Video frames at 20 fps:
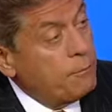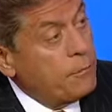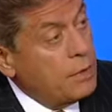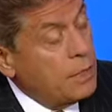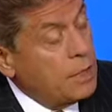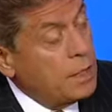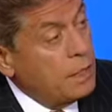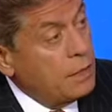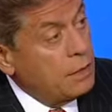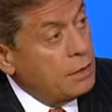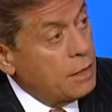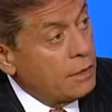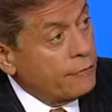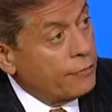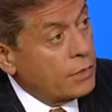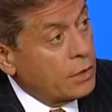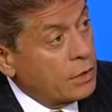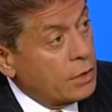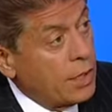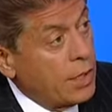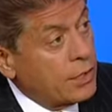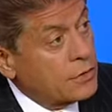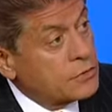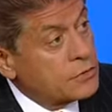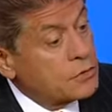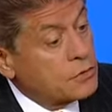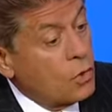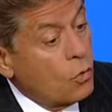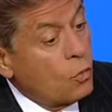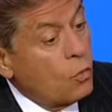N
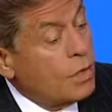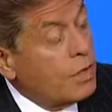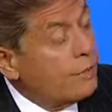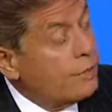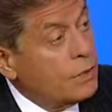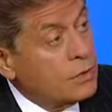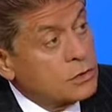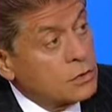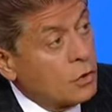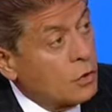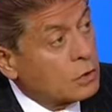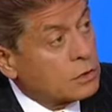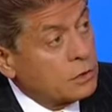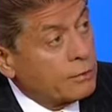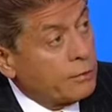nevertheless, whatever they talked